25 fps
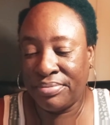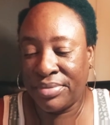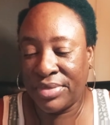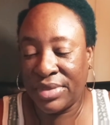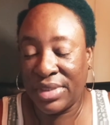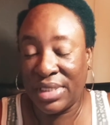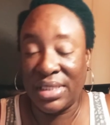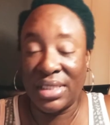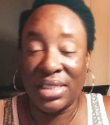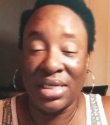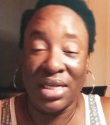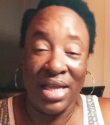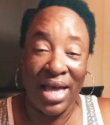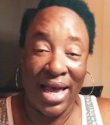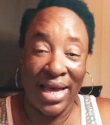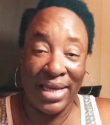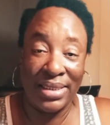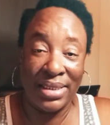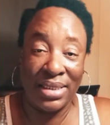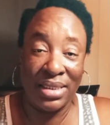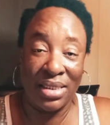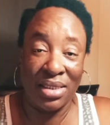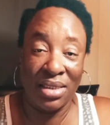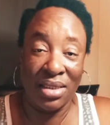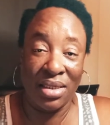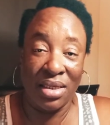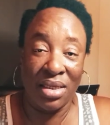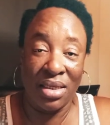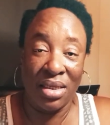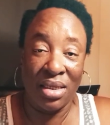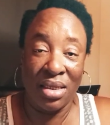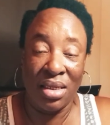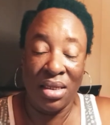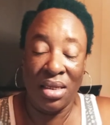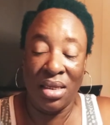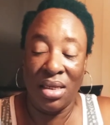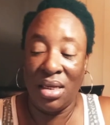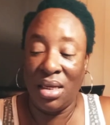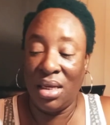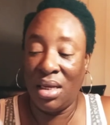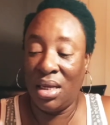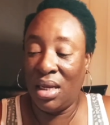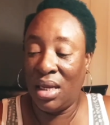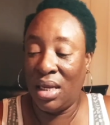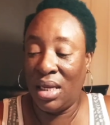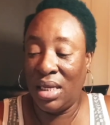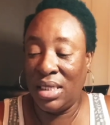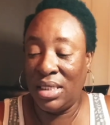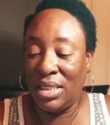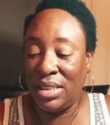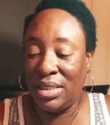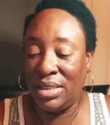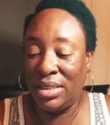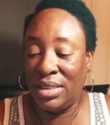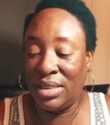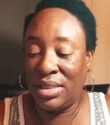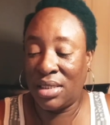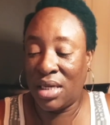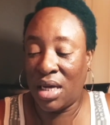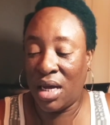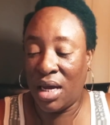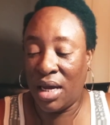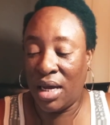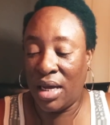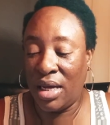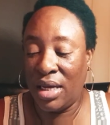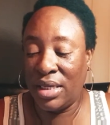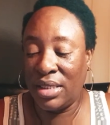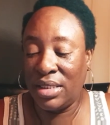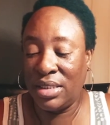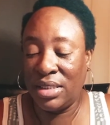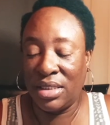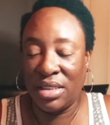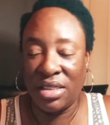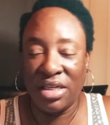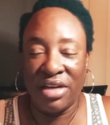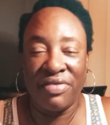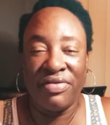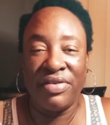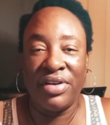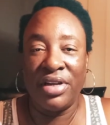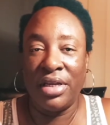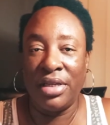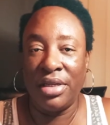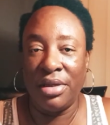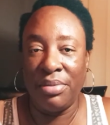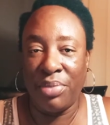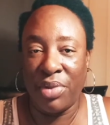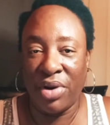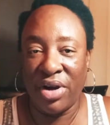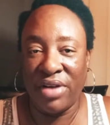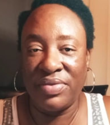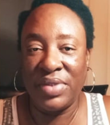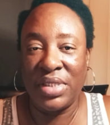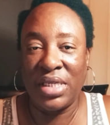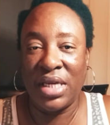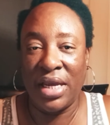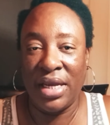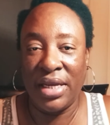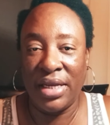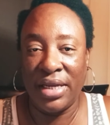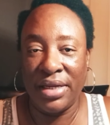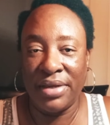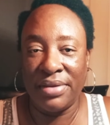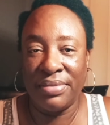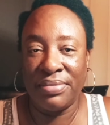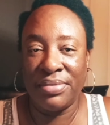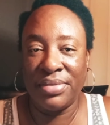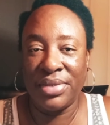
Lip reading: this classic is definitely breathtaking.